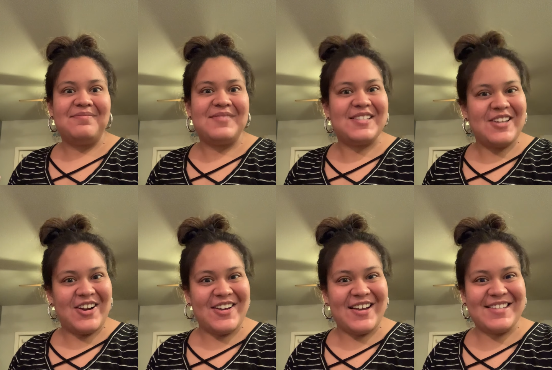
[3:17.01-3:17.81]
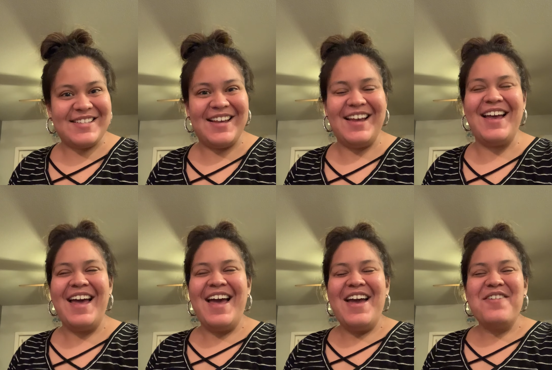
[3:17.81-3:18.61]
sorry guys.
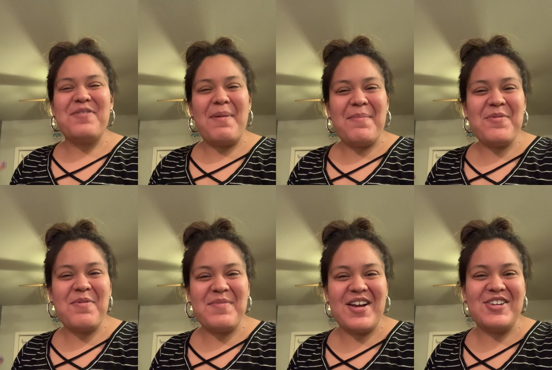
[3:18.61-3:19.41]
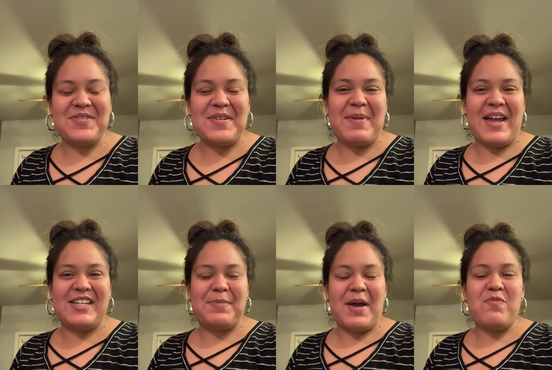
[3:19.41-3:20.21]
Remember when we are doing
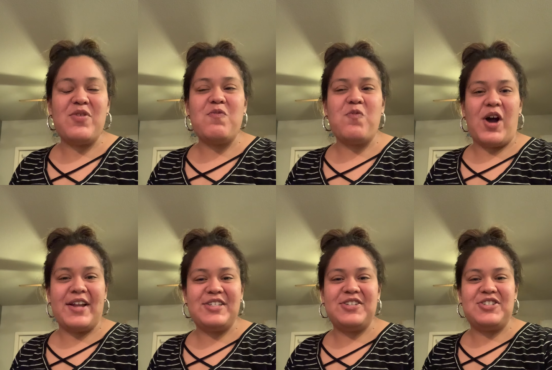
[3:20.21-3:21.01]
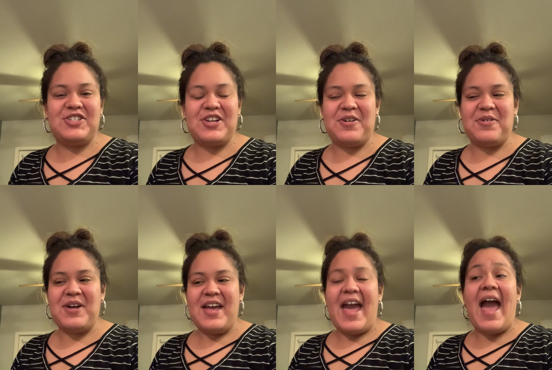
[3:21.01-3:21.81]
pantomime, we want to show
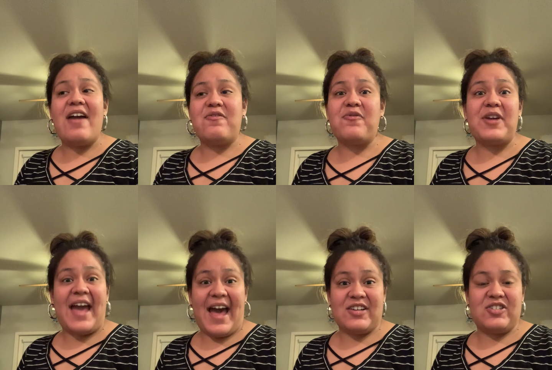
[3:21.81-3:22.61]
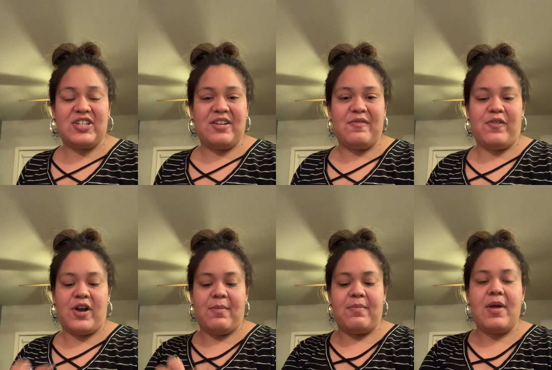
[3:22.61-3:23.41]
every action
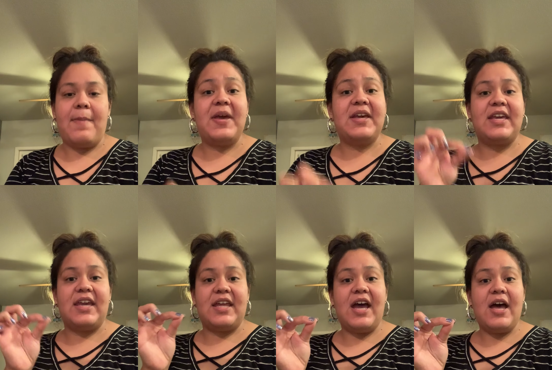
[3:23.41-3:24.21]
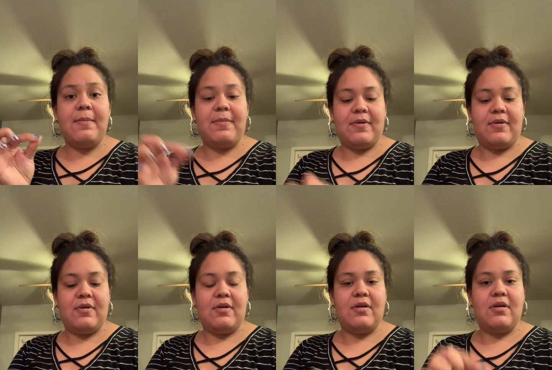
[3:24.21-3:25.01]
from picking it up,
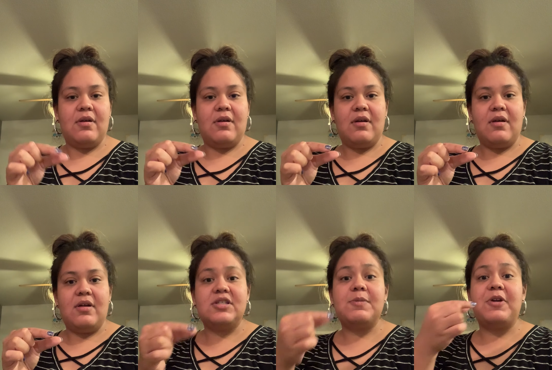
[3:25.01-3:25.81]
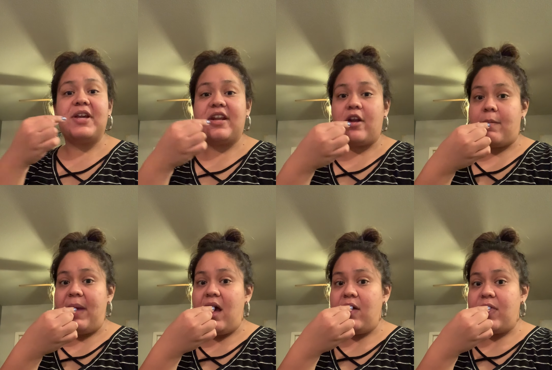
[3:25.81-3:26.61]
to putting it in our
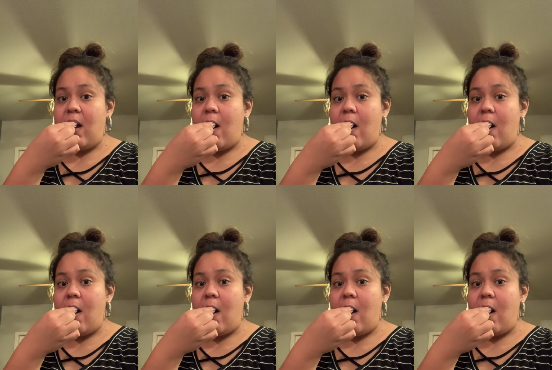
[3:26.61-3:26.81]
mouth,